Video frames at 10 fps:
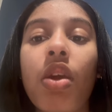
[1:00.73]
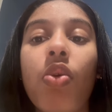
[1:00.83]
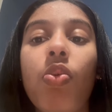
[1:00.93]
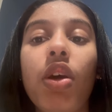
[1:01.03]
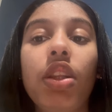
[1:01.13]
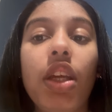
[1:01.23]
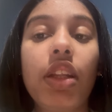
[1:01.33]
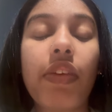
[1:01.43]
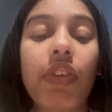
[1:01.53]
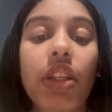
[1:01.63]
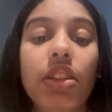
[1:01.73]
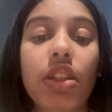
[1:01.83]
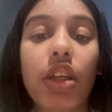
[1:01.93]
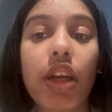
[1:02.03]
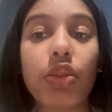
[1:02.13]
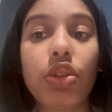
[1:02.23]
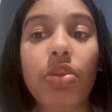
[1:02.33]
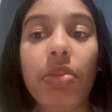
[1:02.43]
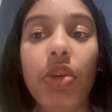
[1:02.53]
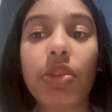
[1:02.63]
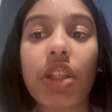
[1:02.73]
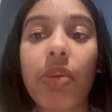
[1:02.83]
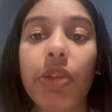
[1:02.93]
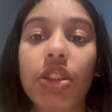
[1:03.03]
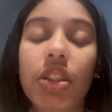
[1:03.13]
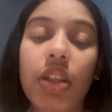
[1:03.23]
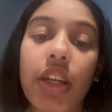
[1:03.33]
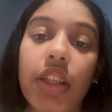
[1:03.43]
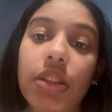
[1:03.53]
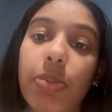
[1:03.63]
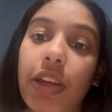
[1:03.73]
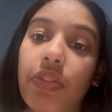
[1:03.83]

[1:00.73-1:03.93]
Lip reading: One thing that really stood out to me was how much genetics play a